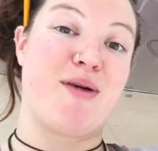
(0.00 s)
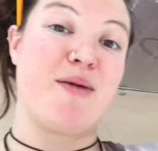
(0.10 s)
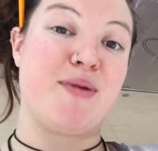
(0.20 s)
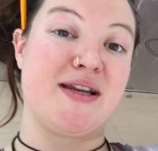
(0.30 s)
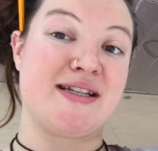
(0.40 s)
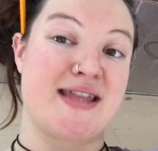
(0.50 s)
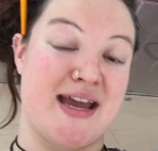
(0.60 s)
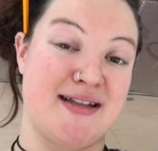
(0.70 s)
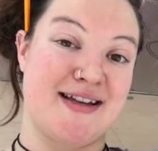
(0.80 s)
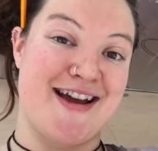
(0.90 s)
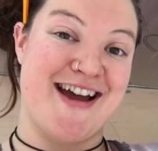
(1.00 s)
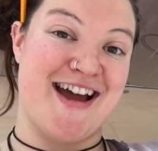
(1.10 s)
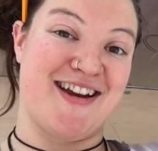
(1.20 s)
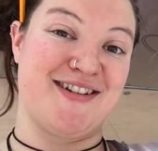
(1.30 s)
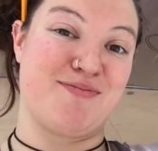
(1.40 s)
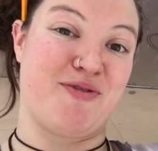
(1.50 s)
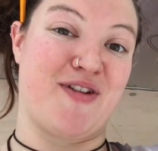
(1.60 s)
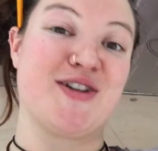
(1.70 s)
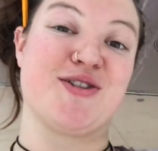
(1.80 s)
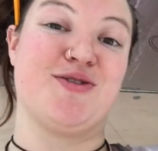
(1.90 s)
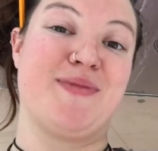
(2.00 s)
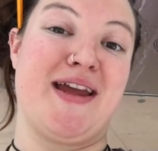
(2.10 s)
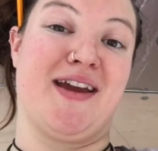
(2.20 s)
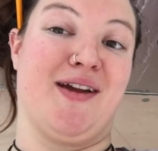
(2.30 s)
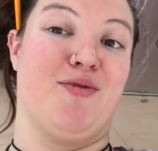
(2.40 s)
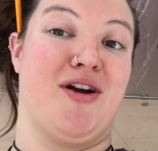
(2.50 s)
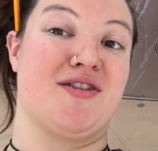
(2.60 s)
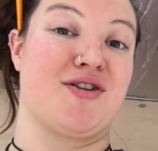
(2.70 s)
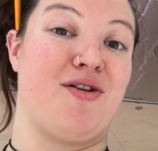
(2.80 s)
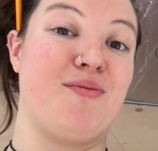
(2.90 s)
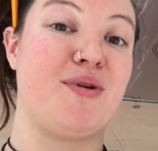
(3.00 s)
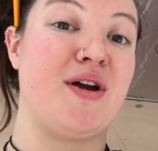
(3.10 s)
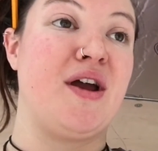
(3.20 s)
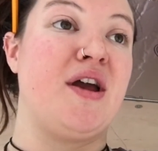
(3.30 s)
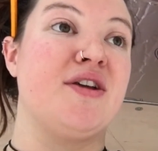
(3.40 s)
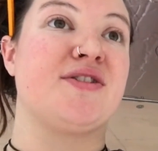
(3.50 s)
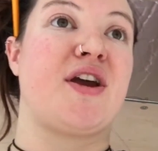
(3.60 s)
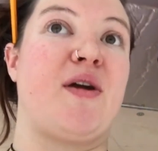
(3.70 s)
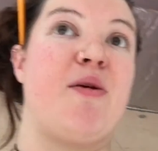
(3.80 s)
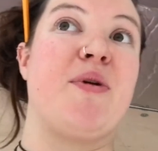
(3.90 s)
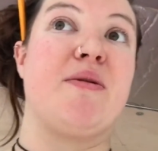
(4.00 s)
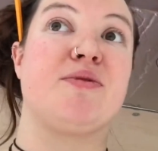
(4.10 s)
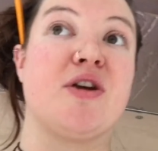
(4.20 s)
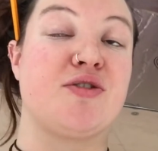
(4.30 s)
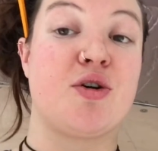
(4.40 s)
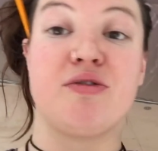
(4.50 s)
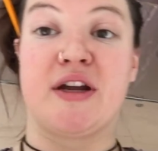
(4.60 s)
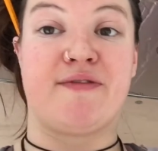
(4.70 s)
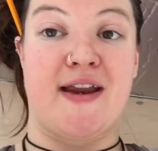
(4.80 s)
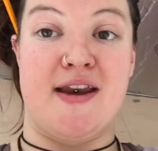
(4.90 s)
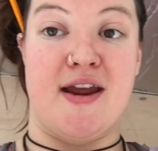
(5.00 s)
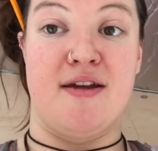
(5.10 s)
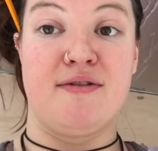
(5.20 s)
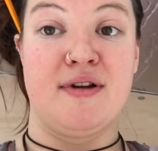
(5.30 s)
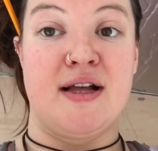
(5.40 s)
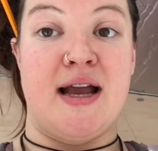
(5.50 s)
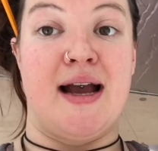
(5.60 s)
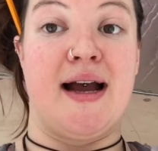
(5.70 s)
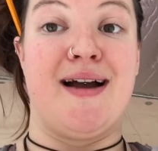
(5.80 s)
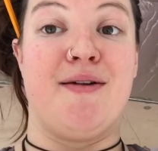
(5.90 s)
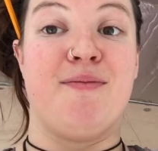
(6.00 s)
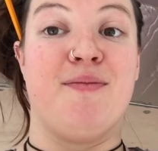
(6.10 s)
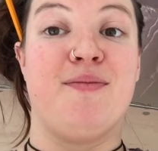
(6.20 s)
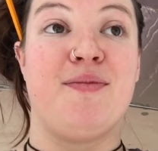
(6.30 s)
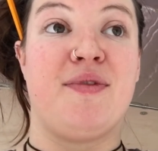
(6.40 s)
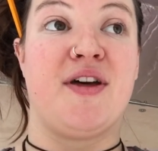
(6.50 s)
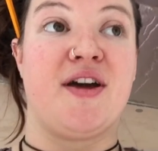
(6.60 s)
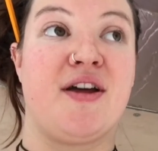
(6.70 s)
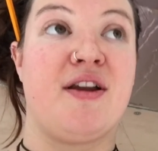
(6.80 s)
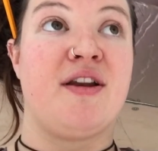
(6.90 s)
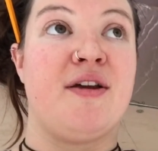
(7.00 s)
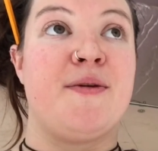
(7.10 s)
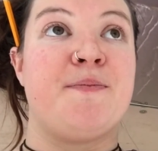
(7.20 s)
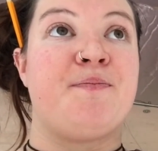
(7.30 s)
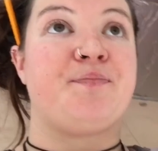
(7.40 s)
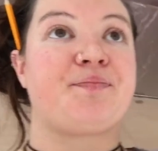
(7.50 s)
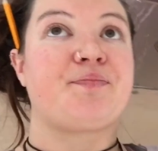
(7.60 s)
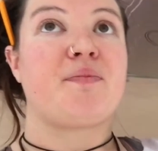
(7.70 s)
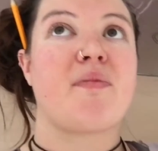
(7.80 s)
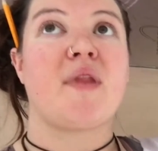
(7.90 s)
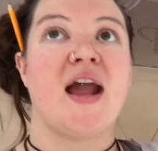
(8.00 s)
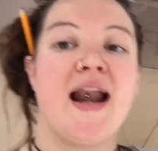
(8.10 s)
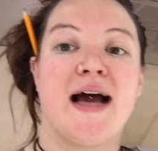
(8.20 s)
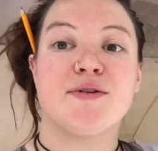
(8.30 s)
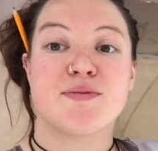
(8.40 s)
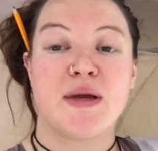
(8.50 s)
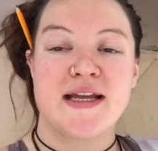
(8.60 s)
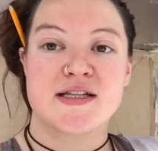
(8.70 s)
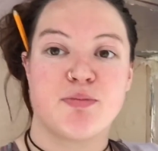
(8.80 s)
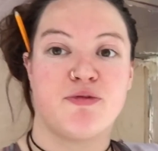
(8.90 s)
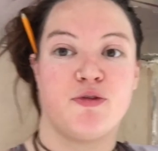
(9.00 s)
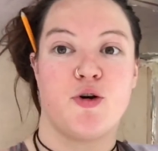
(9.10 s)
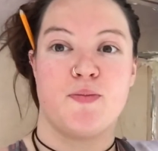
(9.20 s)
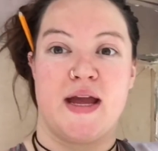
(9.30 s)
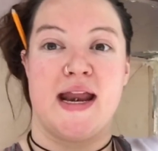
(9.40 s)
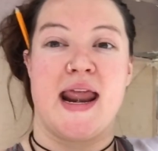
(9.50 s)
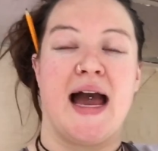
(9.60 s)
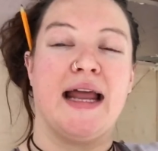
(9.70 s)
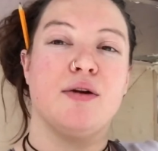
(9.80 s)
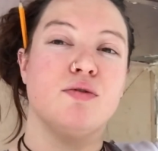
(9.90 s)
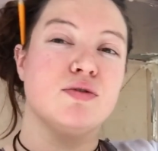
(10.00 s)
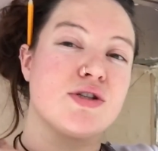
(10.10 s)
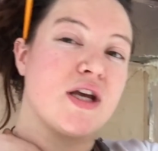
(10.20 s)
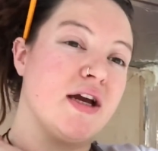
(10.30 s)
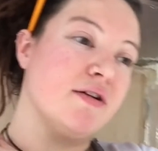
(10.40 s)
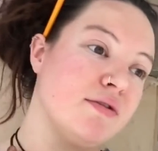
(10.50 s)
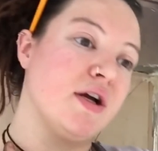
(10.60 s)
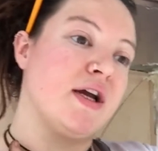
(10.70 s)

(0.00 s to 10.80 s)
puppet theatre and professional making workshop. So it'll be a touring venue that allows me to perform in, and also